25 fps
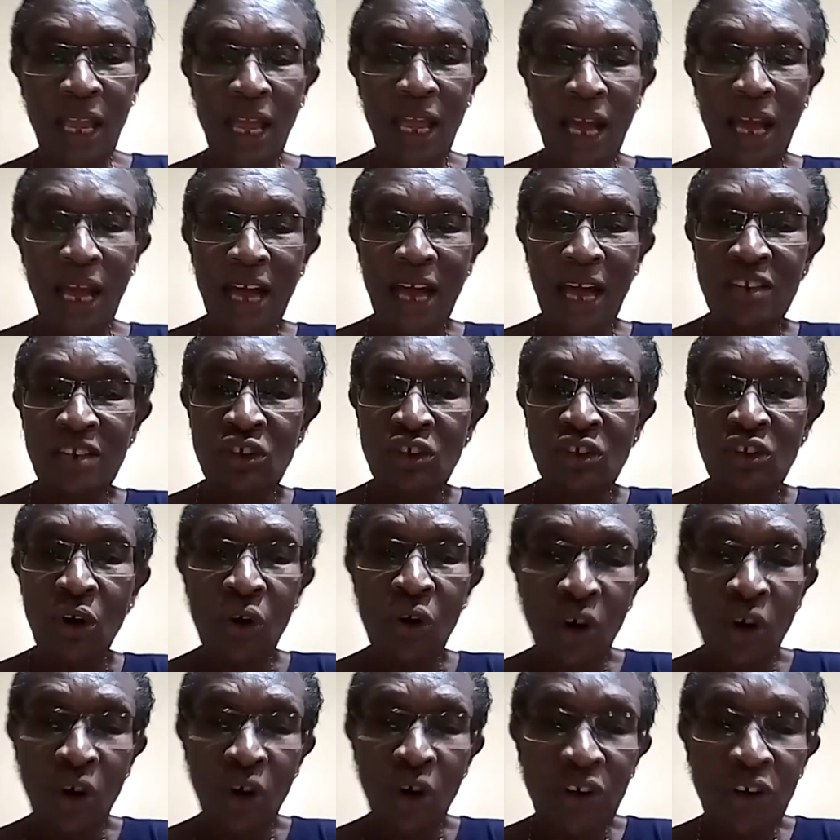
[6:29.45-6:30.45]
And so
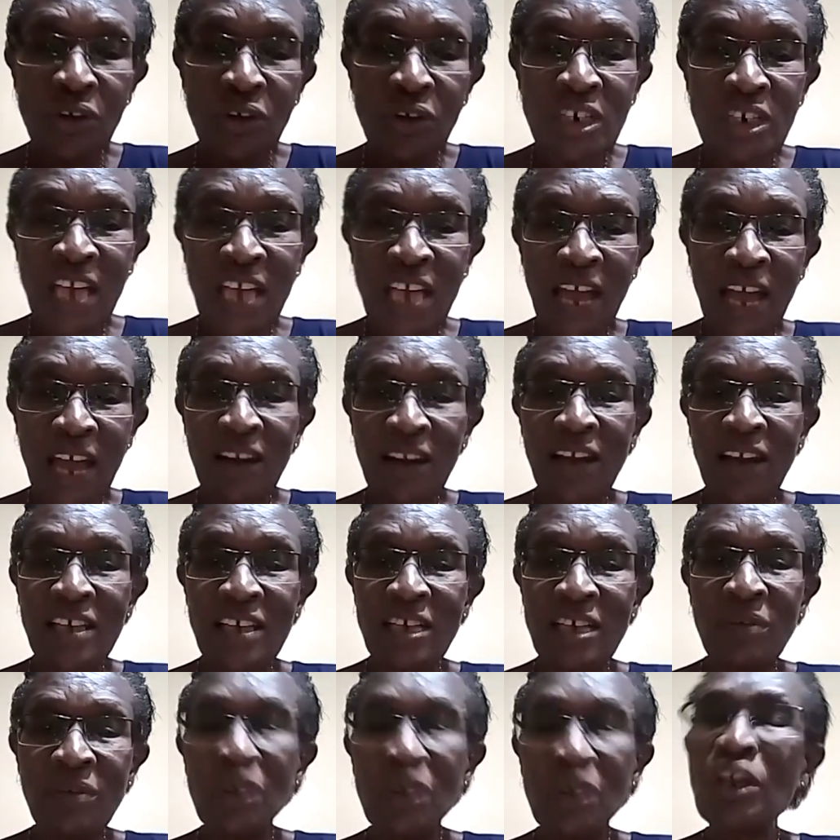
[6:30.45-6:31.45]
Cocutain is a
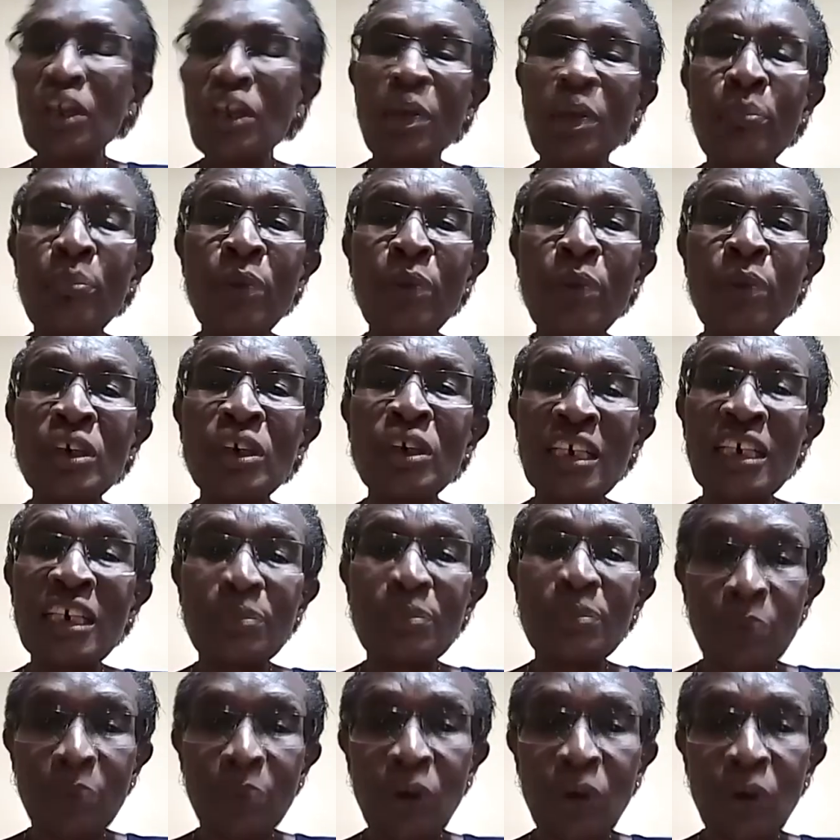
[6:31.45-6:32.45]
very important
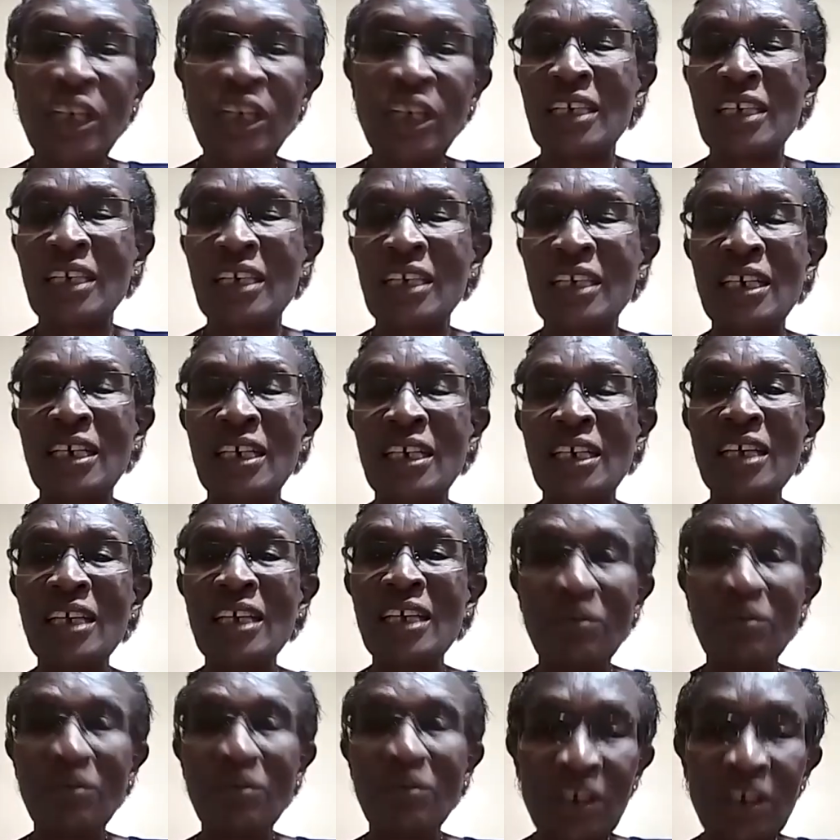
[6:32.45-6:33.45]
product, is a
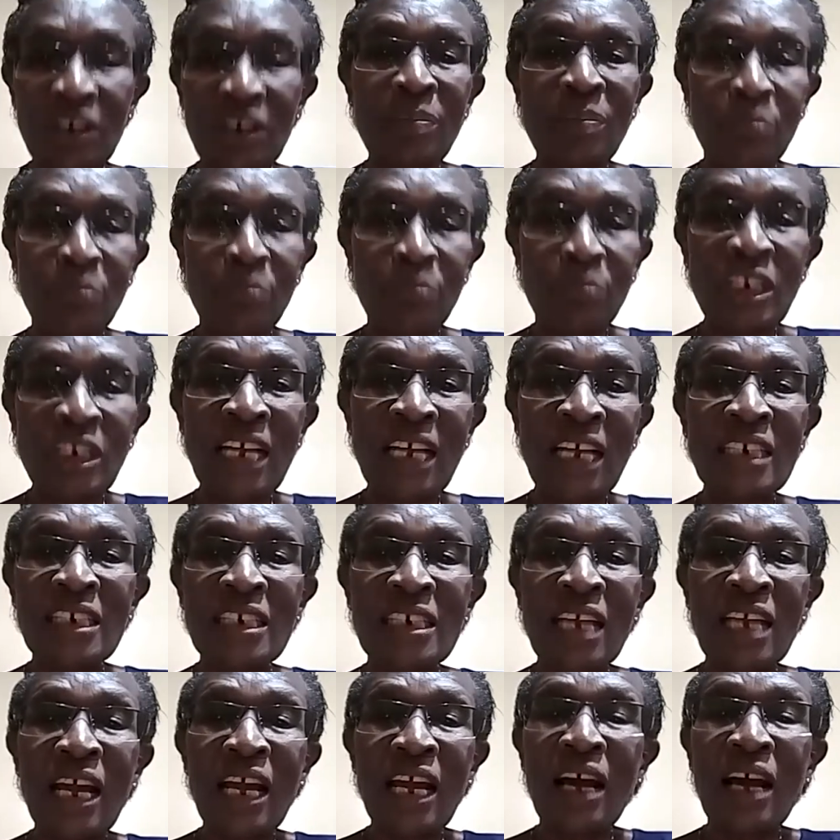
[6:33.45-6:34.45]
very important
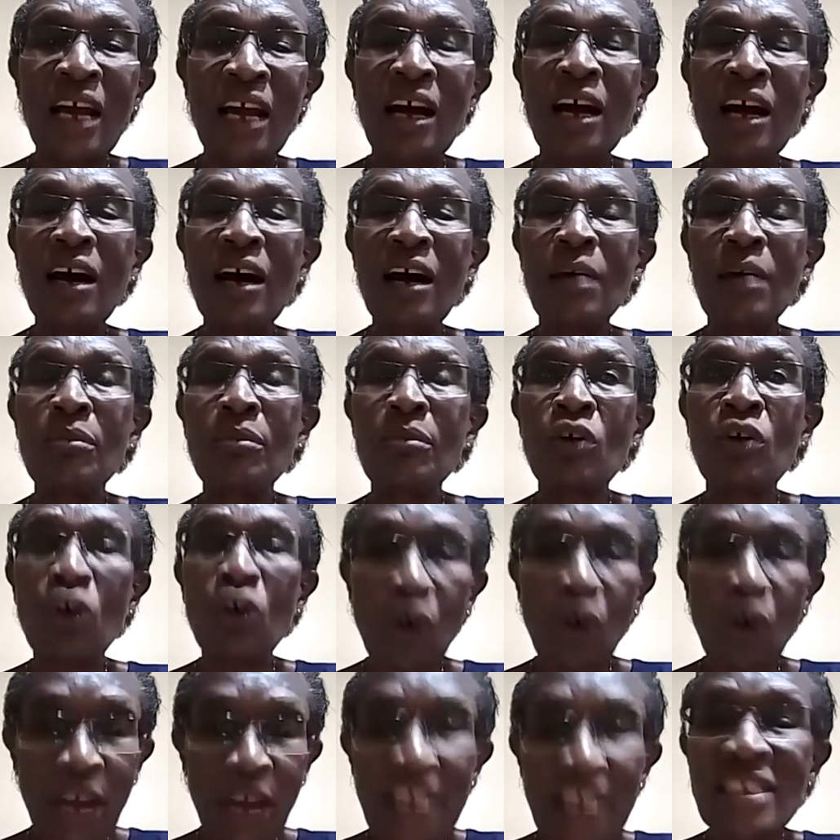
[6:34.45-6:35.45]

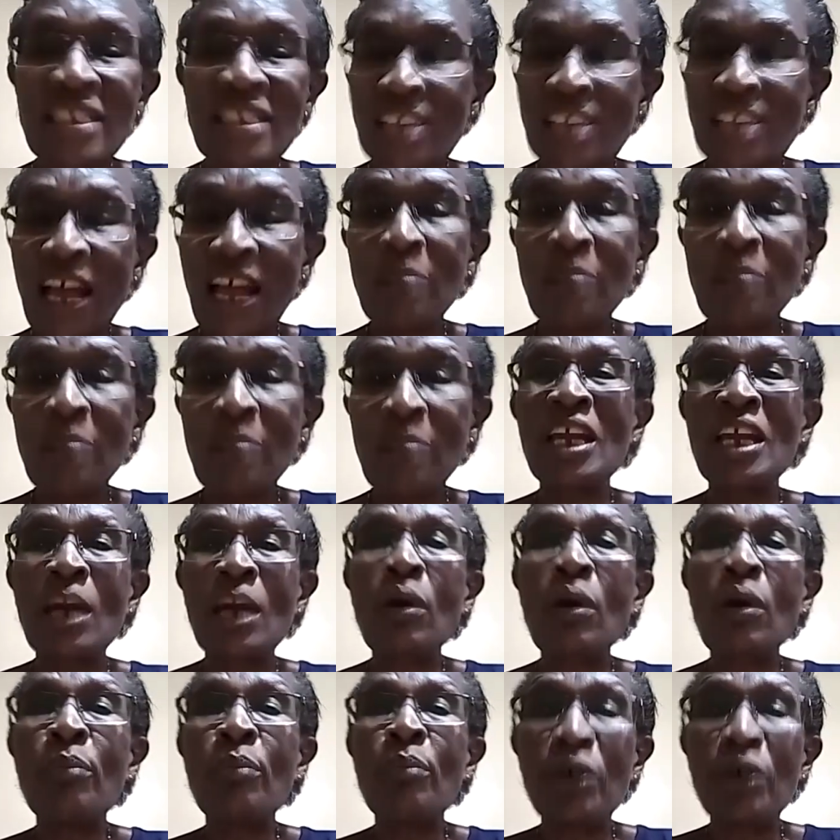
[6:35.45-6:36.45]
coenzyme in our
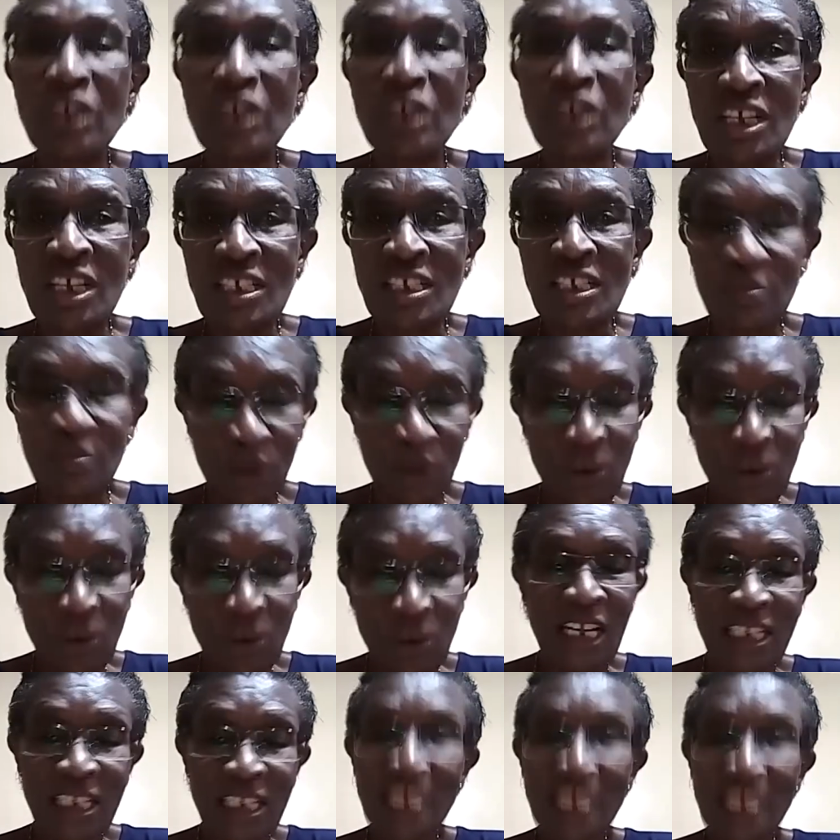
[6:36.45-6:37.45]
bodies because
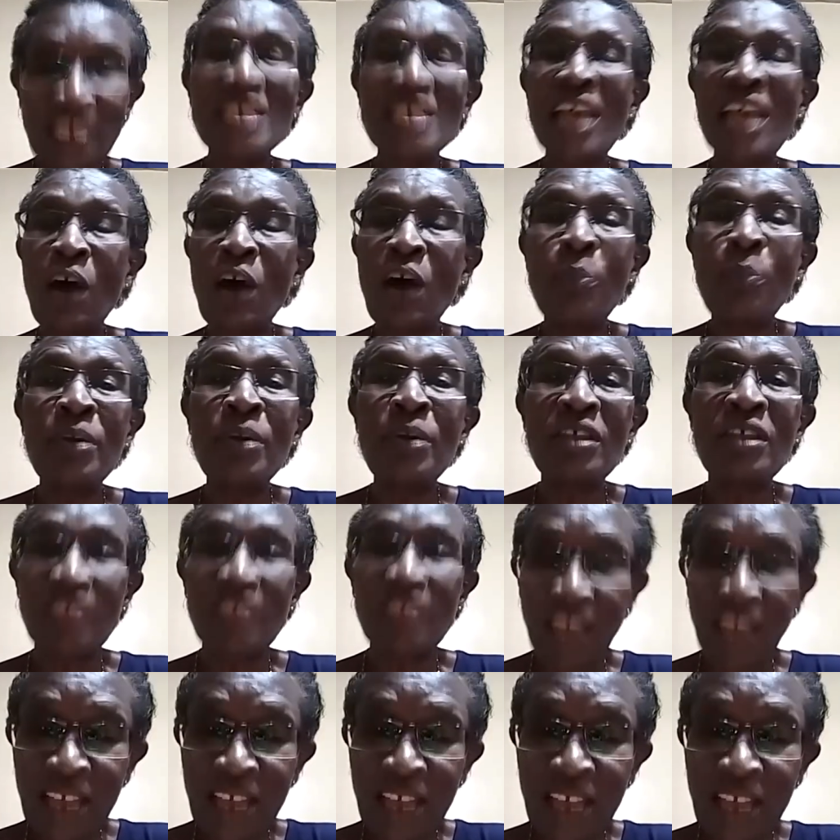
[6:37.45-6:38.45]
it is helping the
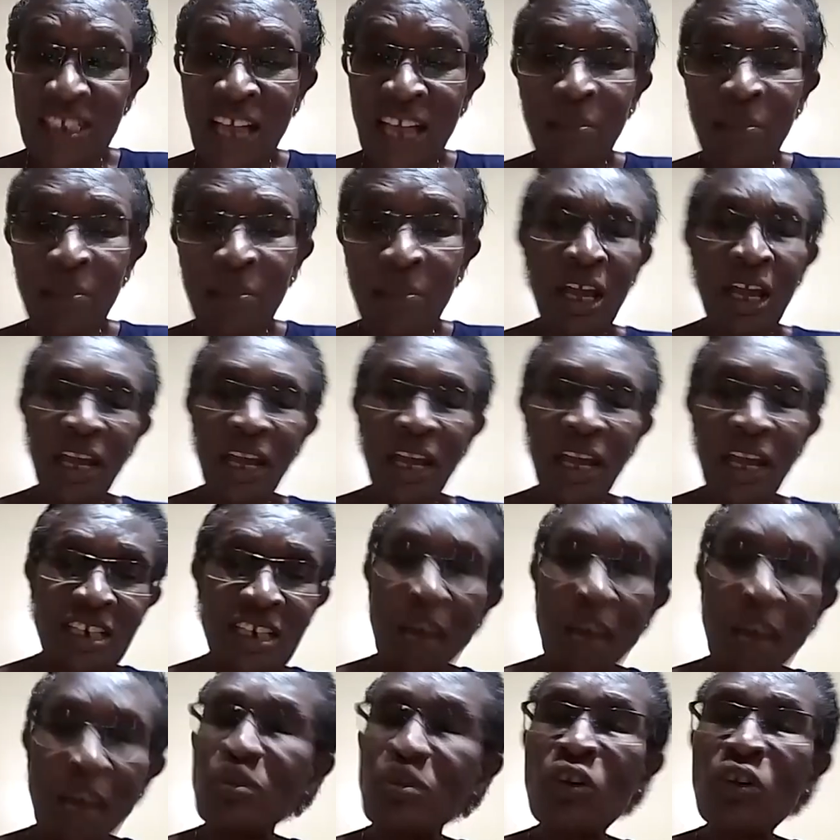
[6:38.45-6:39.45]
enzyme in
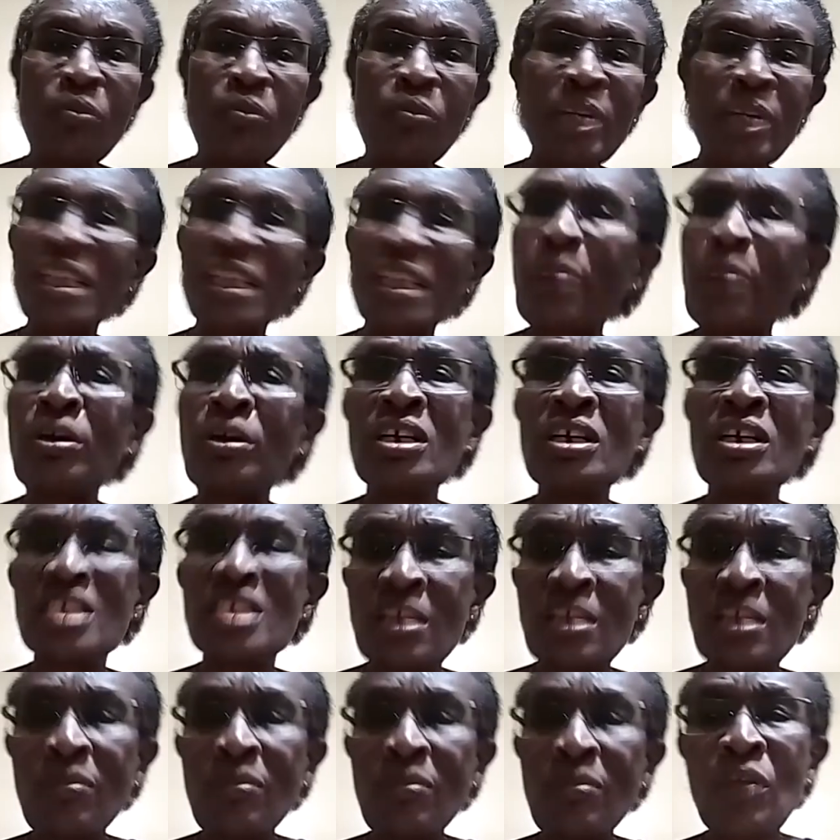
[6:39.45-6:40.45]
terms of
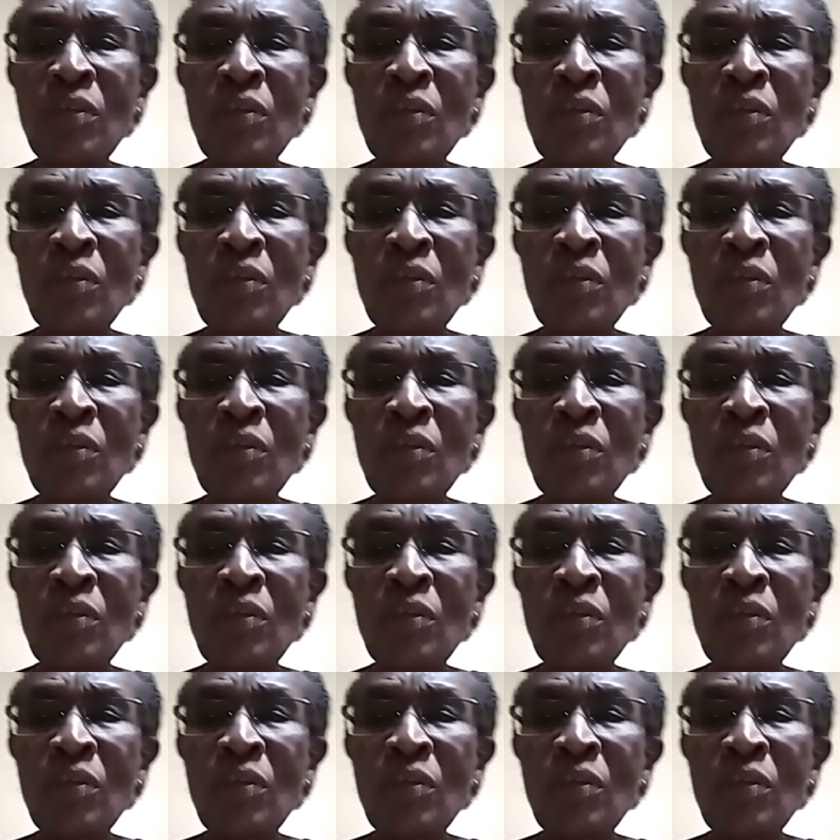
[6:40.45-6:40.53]
metabolism.